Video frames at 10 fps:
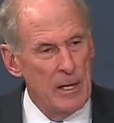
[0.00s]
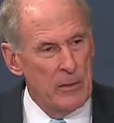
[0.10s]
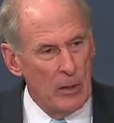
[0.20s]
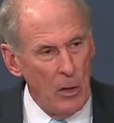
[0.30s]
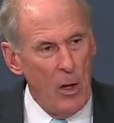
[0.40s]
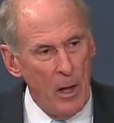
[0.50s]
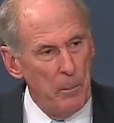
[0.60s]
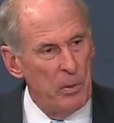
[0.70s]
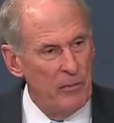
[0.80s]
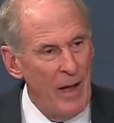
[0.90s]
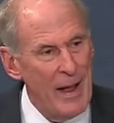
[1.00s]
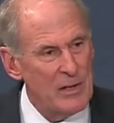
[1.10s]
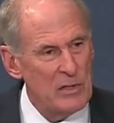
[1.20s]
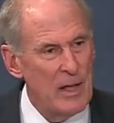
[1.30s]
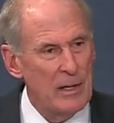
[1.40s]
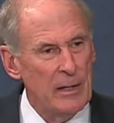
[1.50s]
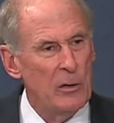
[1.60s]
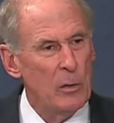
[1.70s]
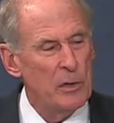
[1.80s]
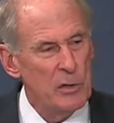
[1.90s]
The law provides that in
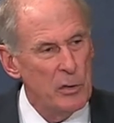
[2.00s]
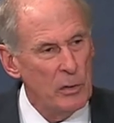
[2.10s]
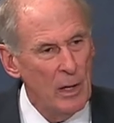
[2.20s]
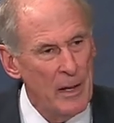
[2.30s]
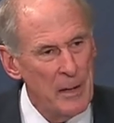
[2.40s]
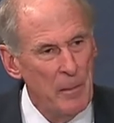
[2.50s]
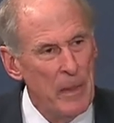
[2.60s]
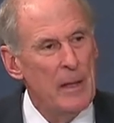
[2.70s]
order to claim